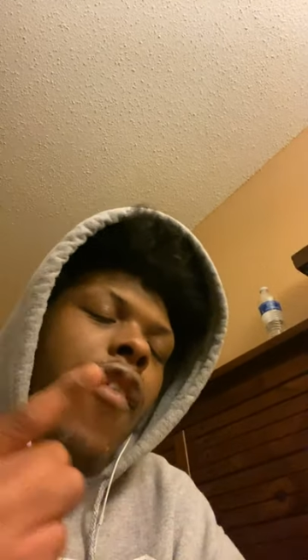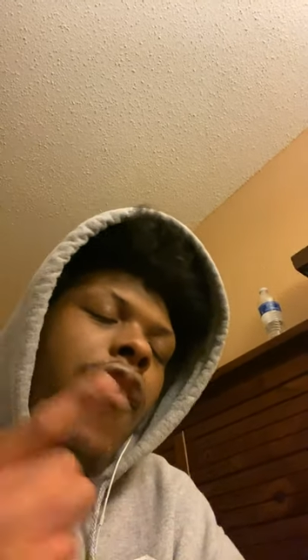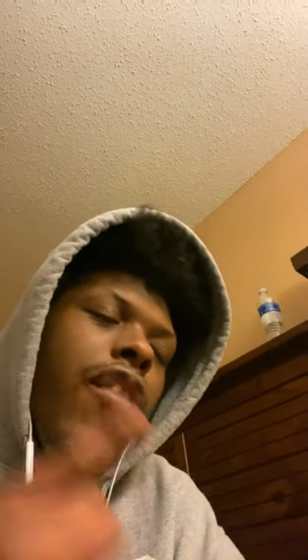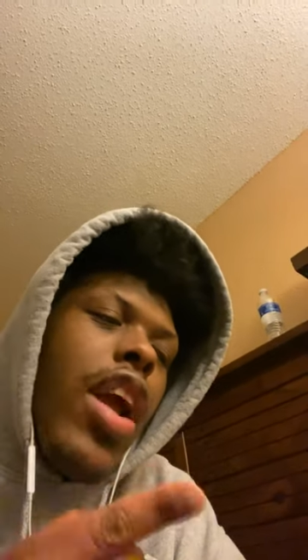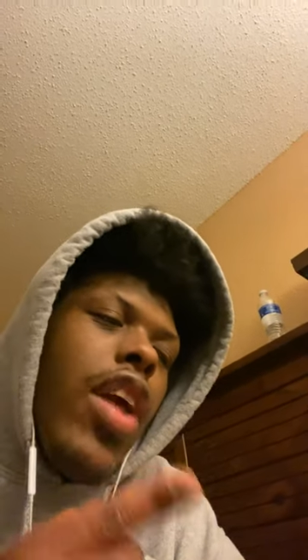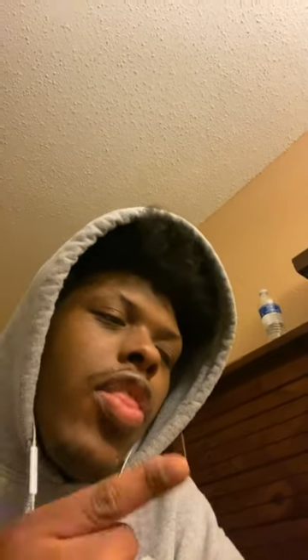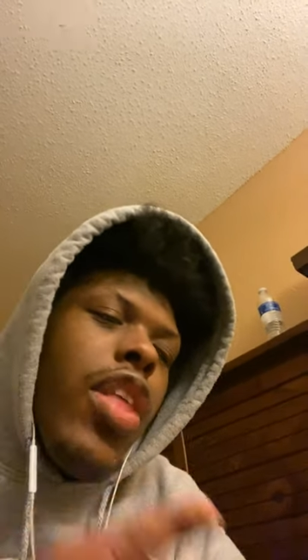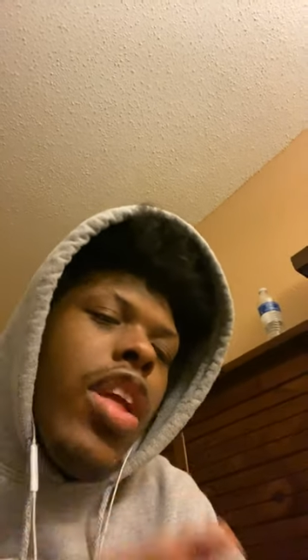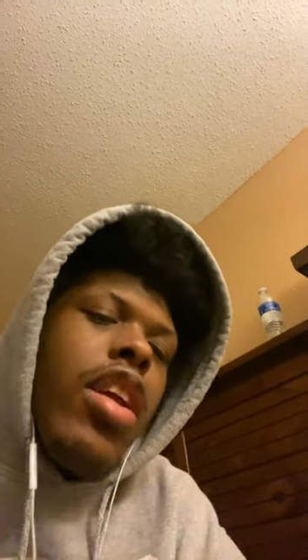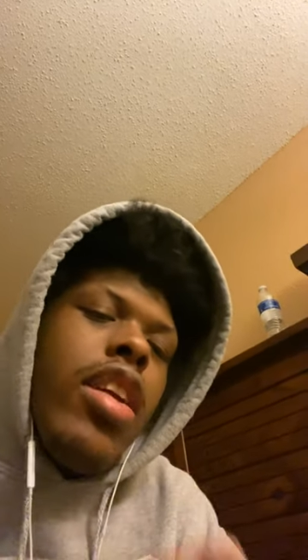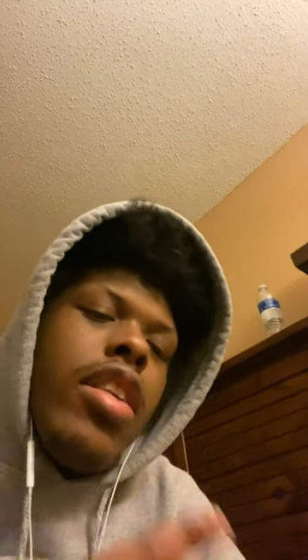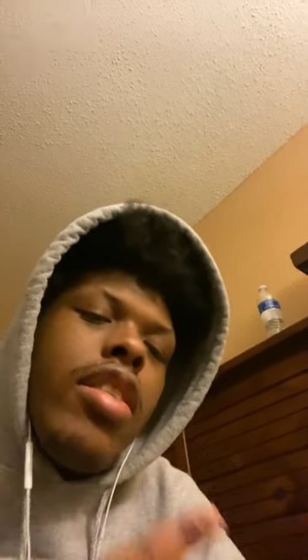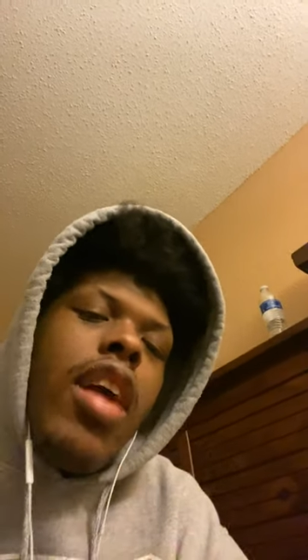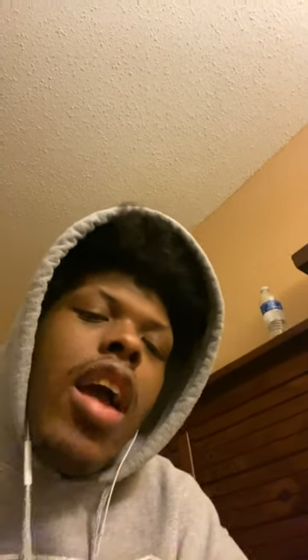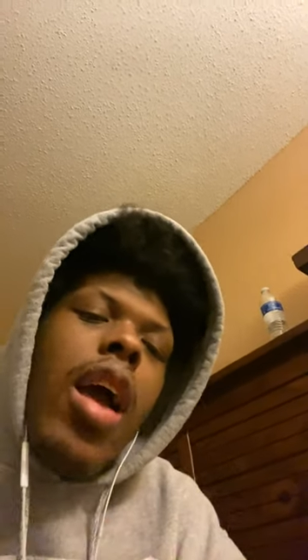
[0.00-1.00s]
Faith in your
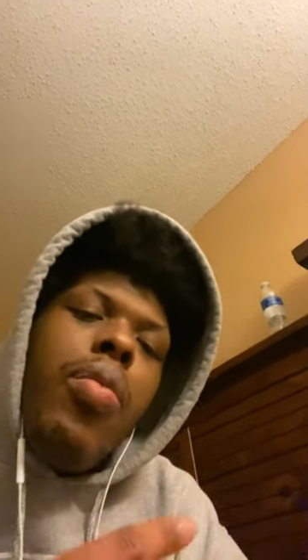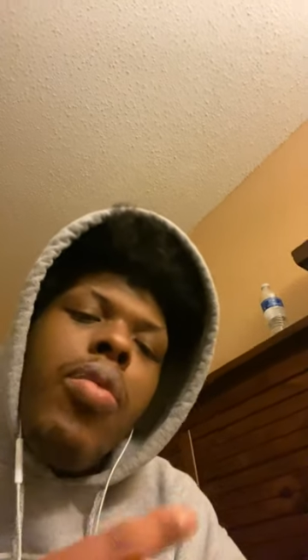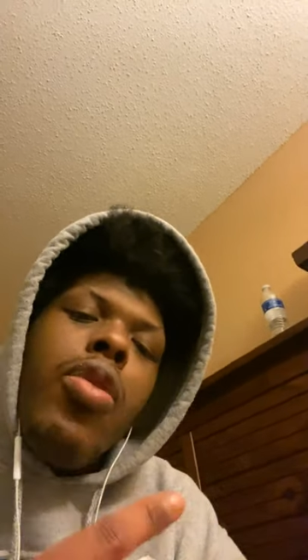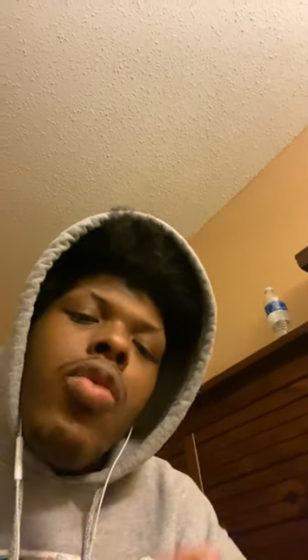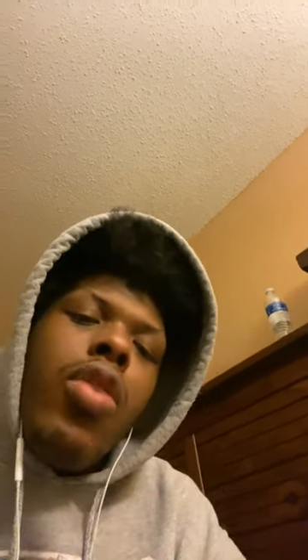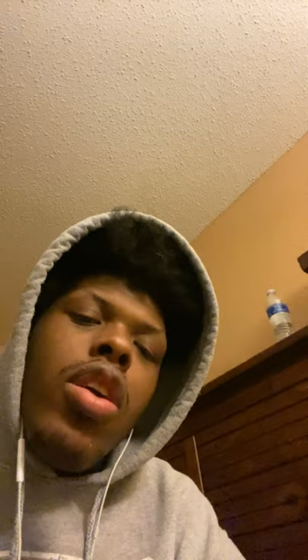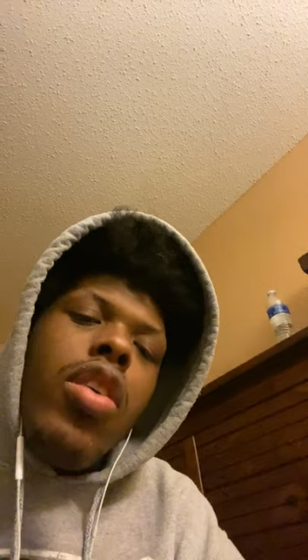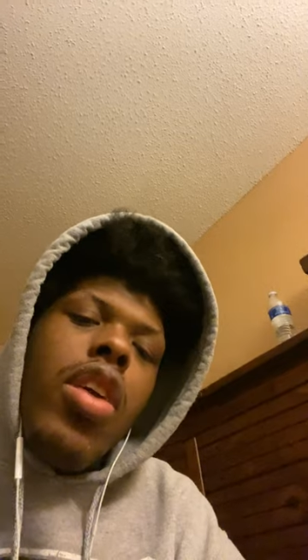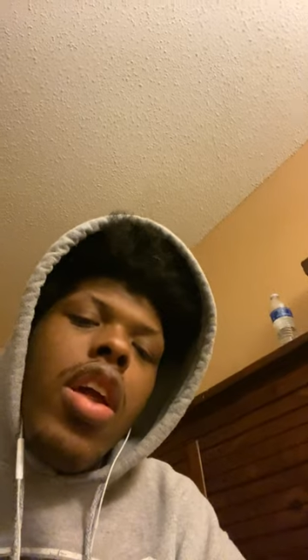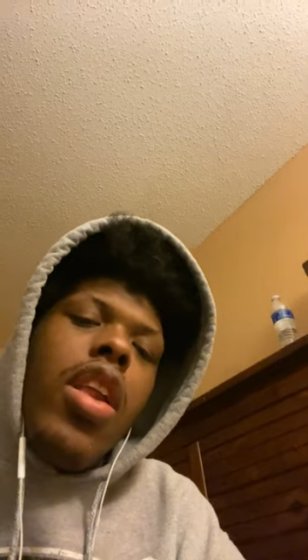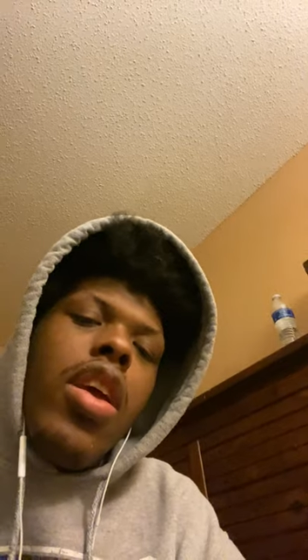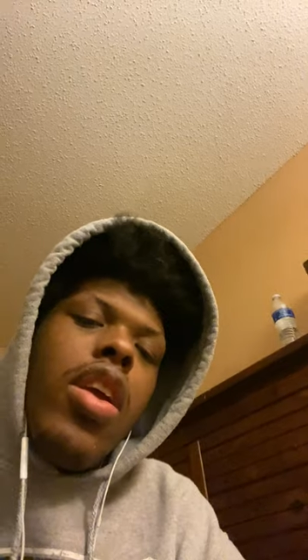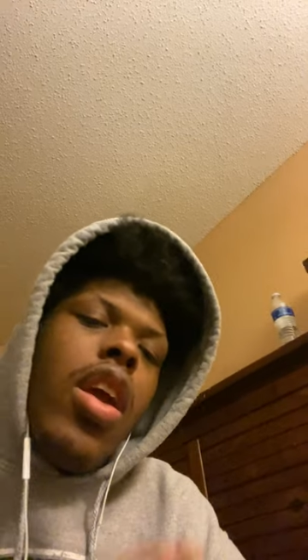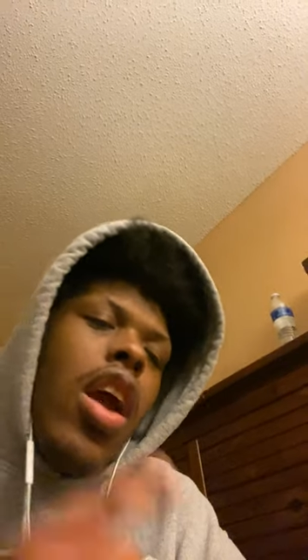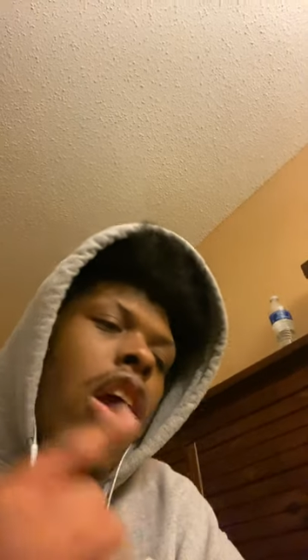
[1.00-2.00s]
job and work at it.